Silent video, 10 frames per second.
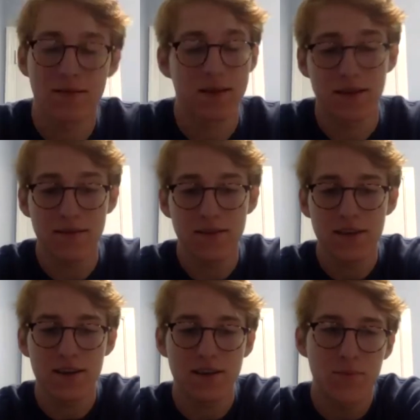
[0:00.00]
Because obviously
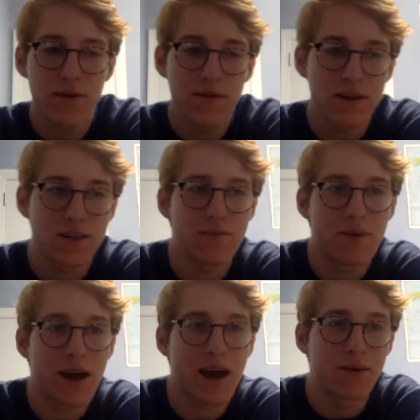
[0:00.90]
there's privilege in
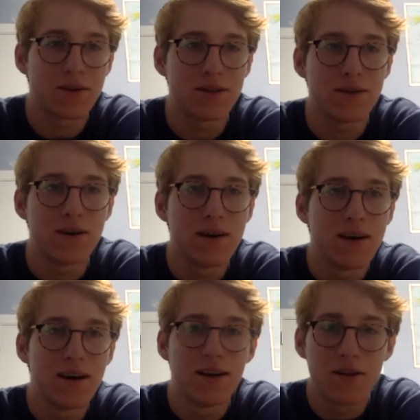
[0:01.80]
being able to
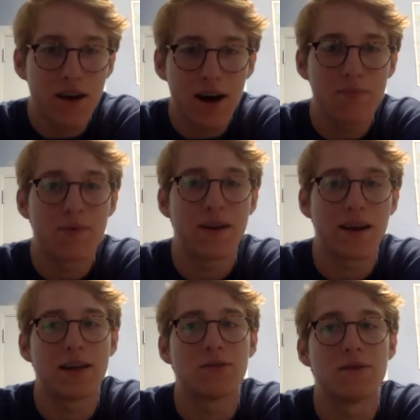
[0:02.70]
look up and
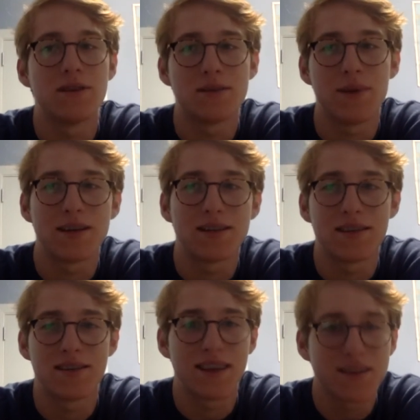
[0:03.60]
engage with these
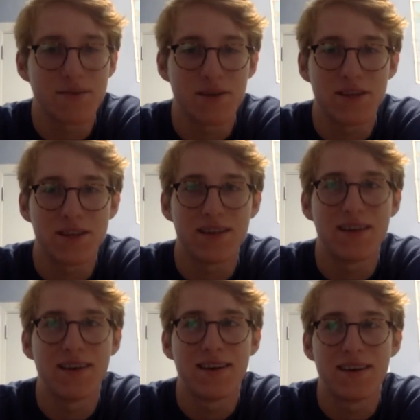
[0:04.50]
spaces, not to mention
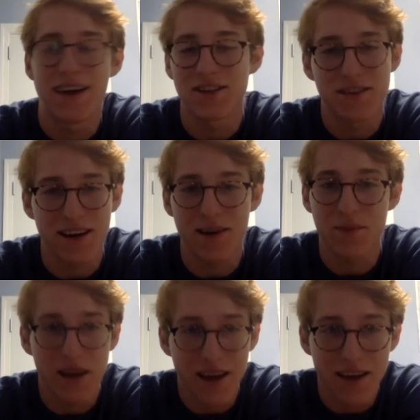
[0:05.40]
actually like
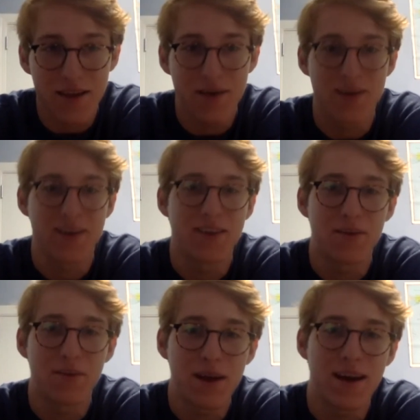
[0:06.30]
being in the in the
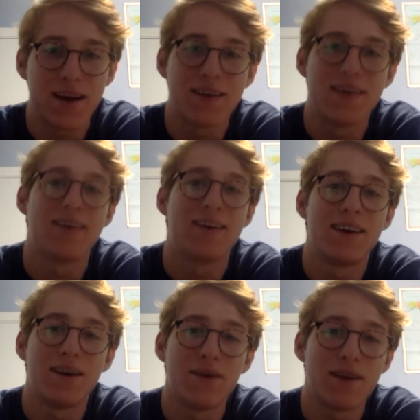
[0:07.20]
plane
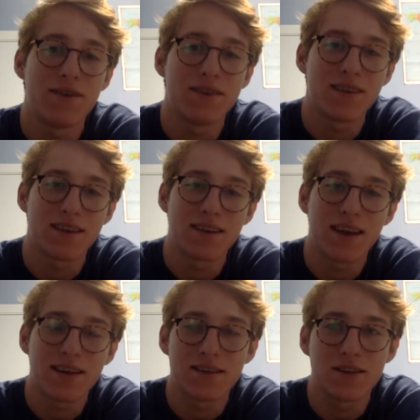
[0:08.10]
and everything Absolutely.
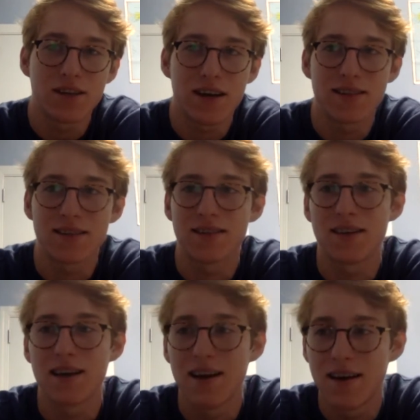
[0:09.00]
that that suggests.
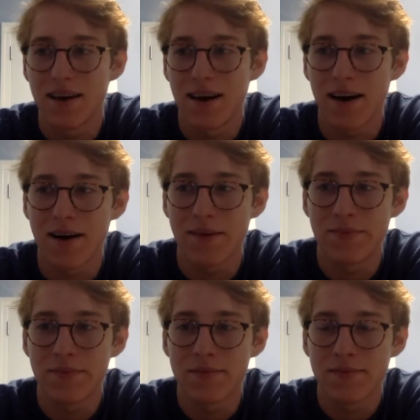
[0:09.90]
Um,
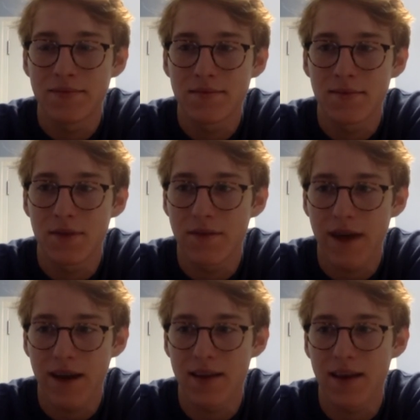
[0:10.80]
the
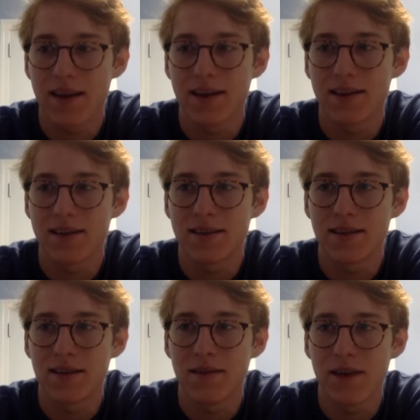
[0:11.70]
fact that it's
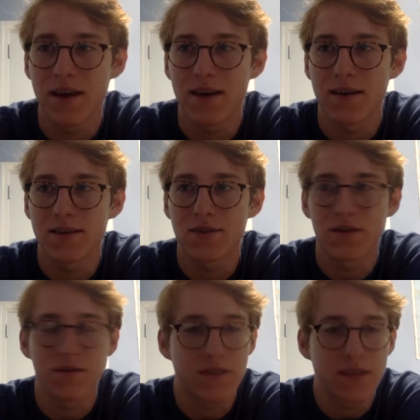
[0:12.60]
leaving a sort
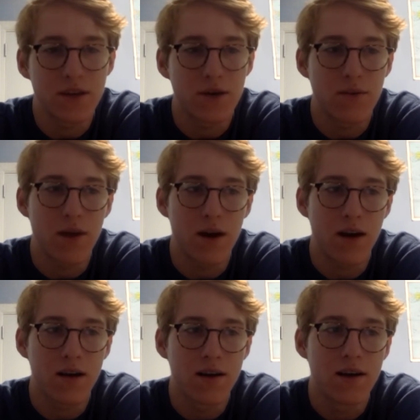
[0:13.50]
of physical
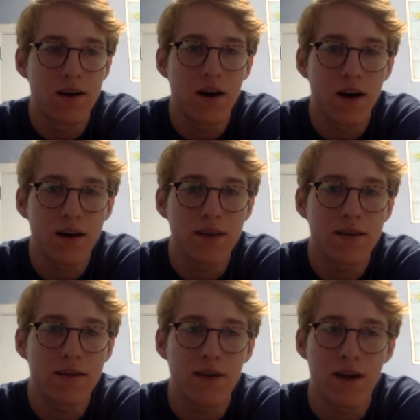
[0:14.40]
mark on the
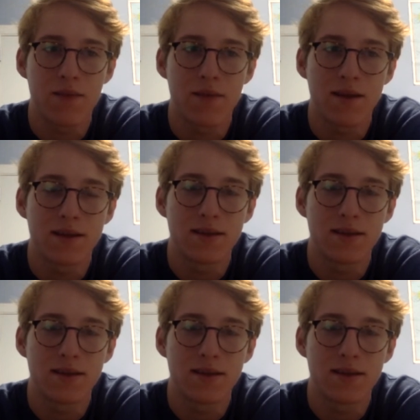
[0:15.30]
environment.